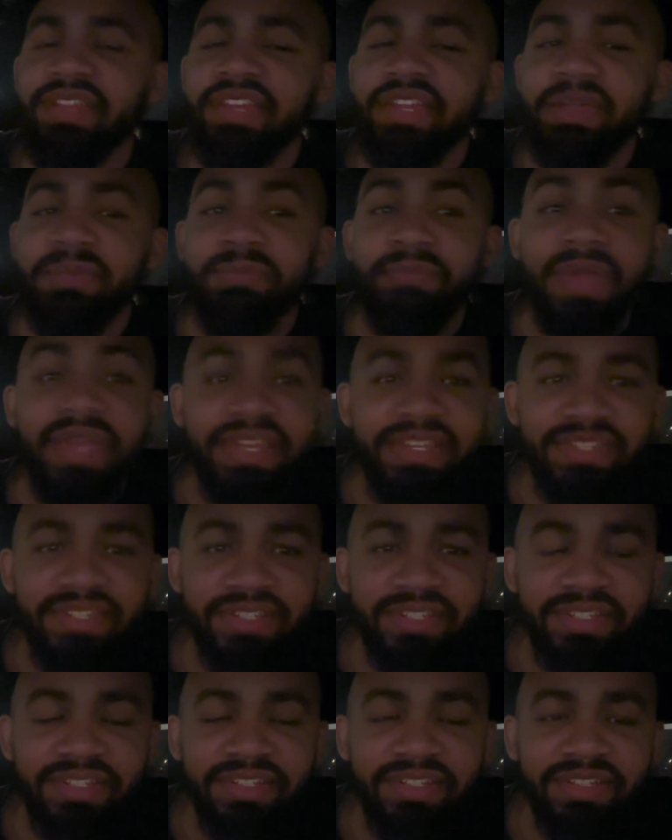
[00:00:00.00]
he makes
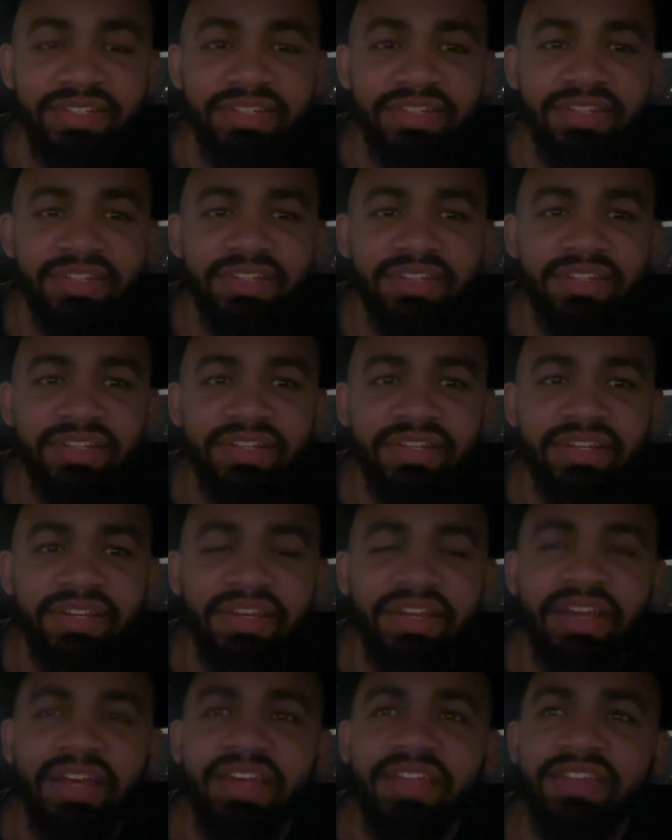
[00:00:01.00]
it,
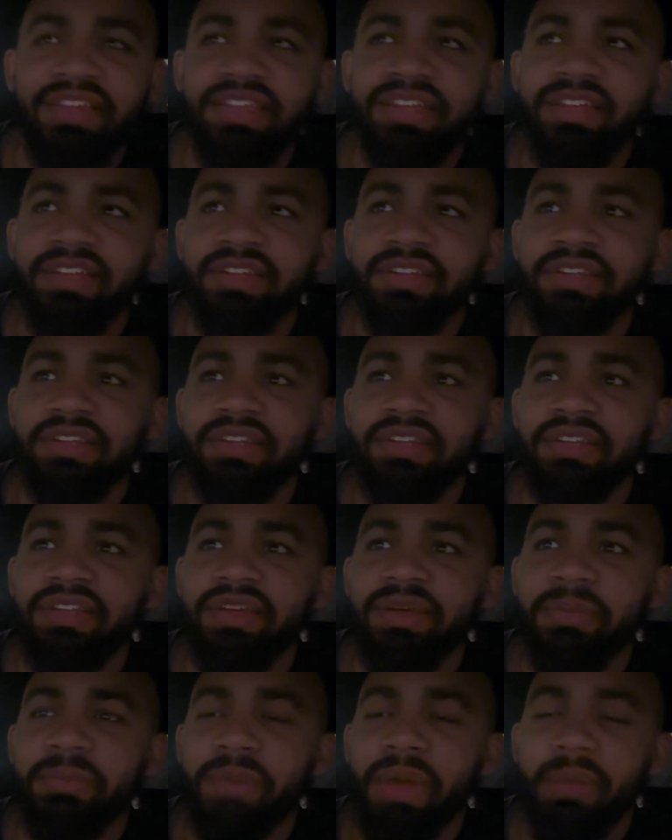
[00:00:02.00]
and then
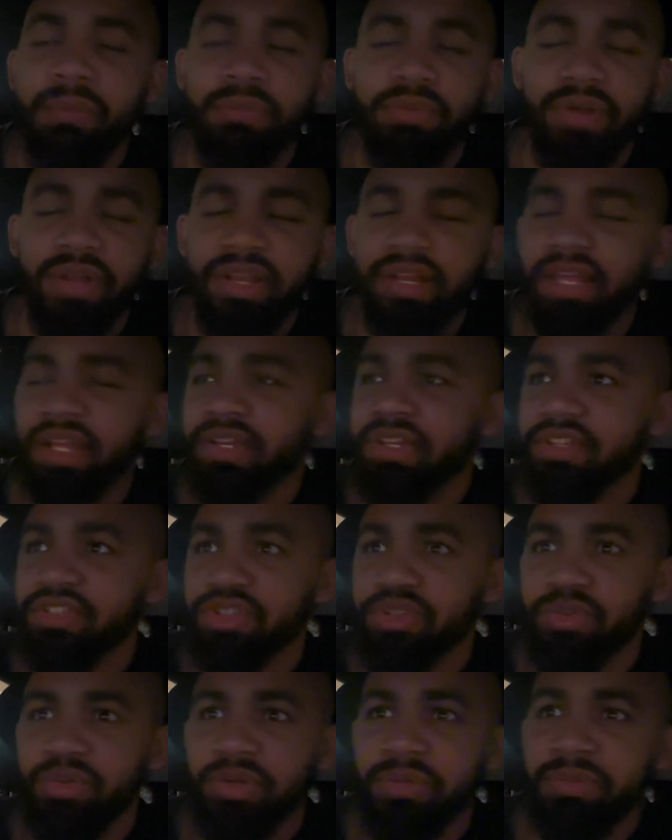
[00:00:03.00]
my brain like does a
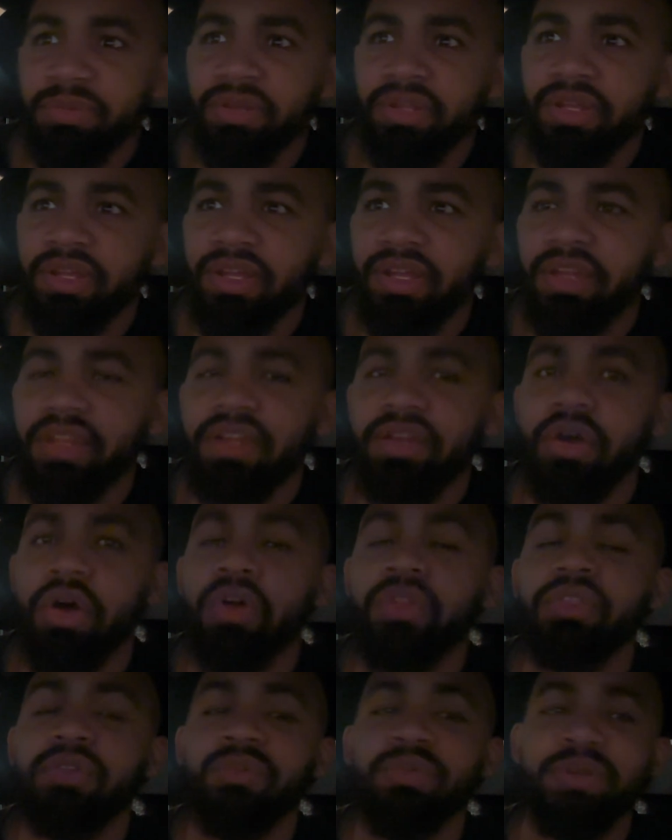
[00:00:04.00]
replay, and then
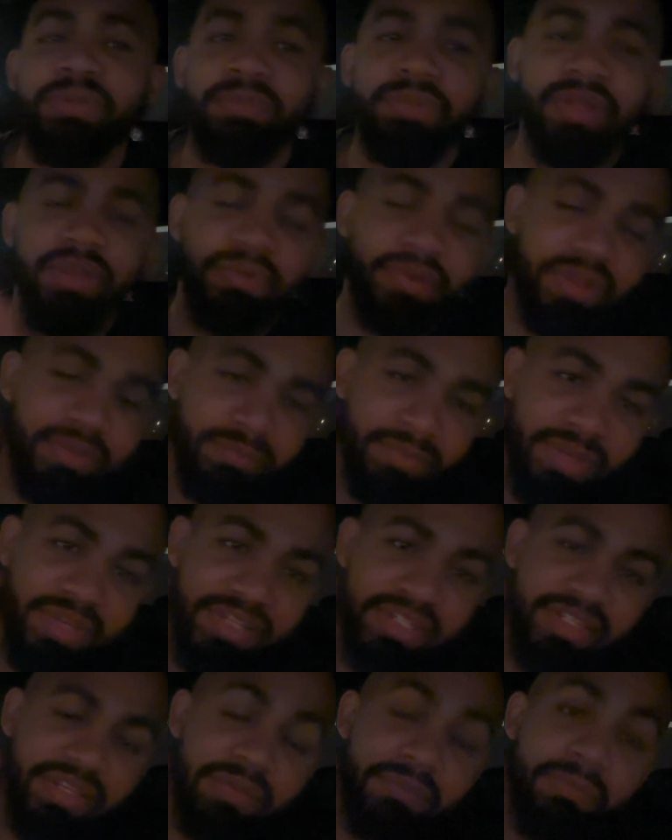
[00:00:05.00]
on the replay when he
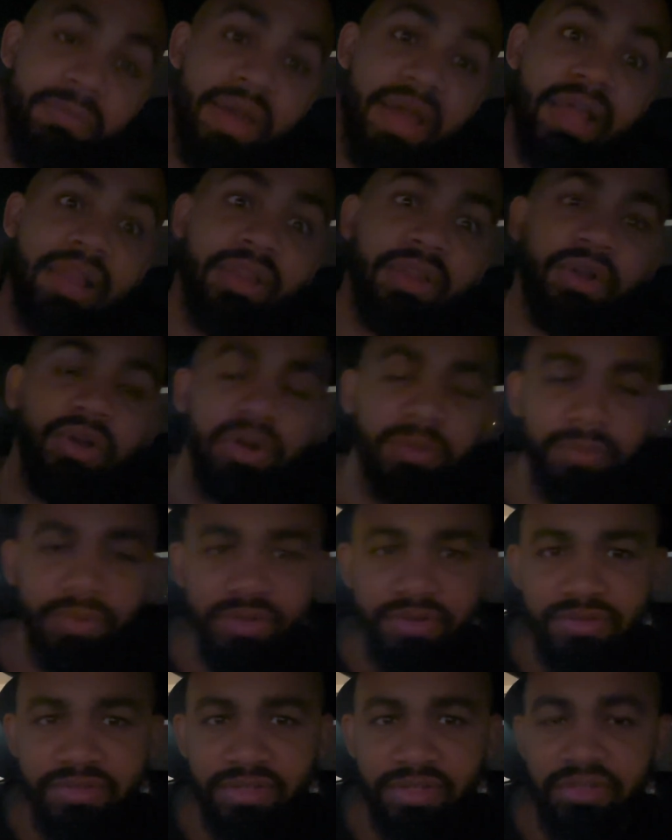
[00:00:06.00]
makes it, my alarm
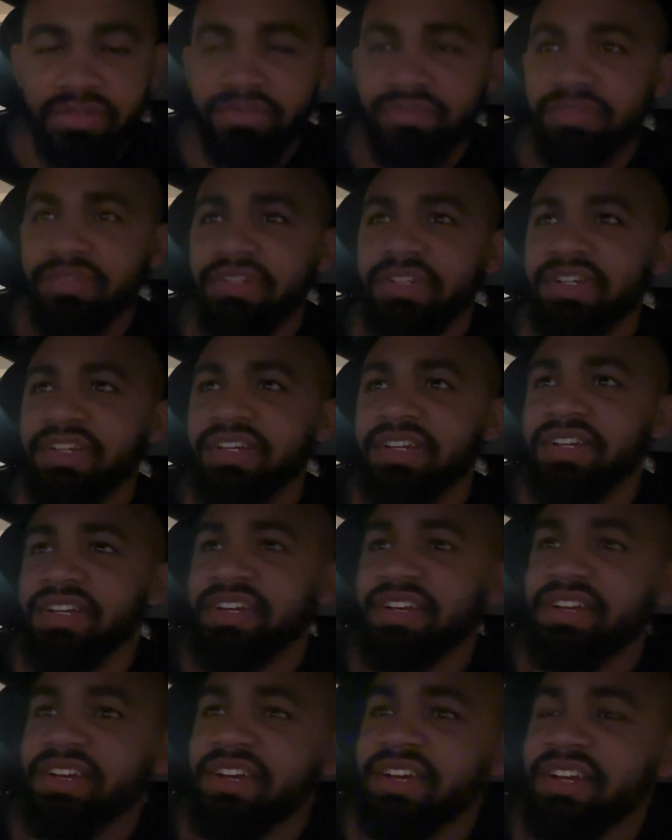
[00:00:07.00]
goes off,
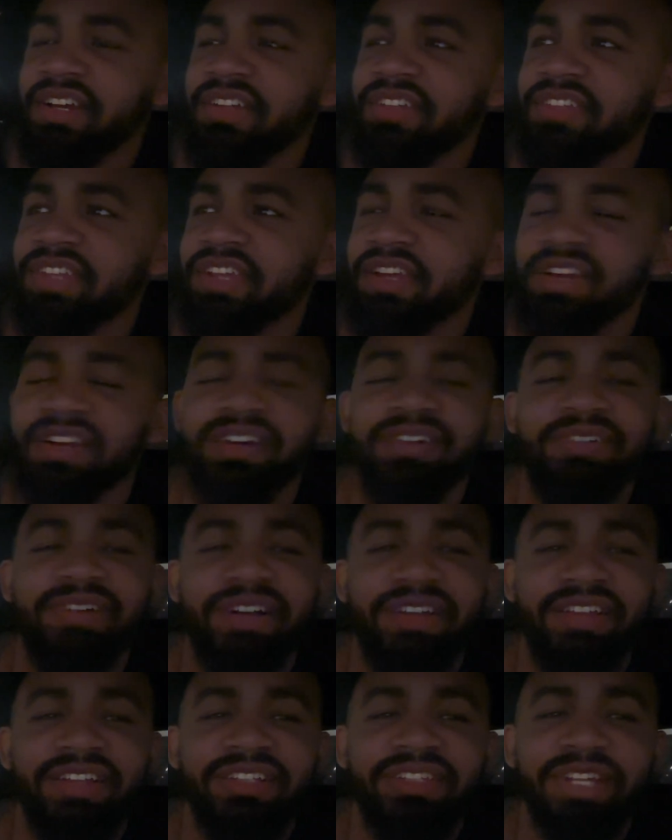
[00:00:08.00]
and I was like, oh
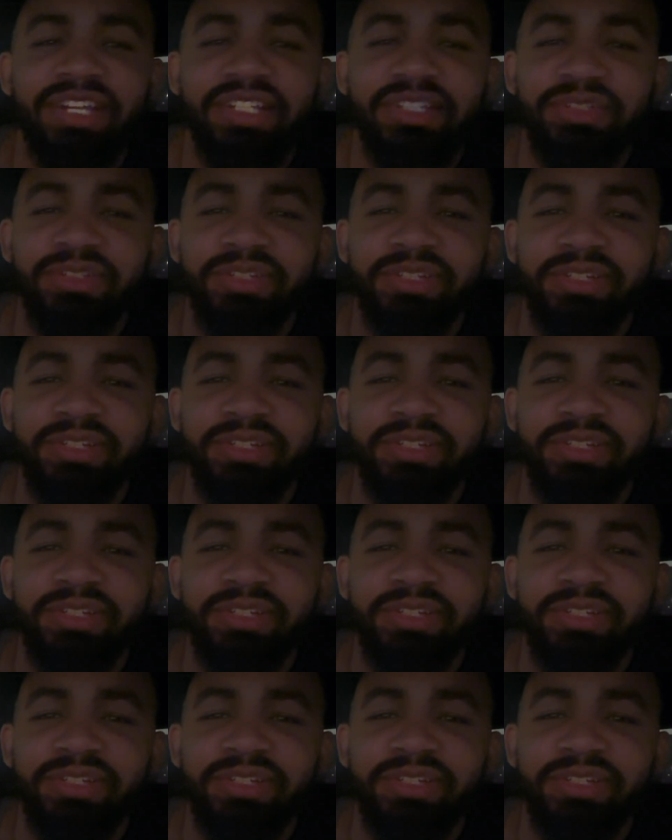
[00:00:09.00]
wow, that's actually really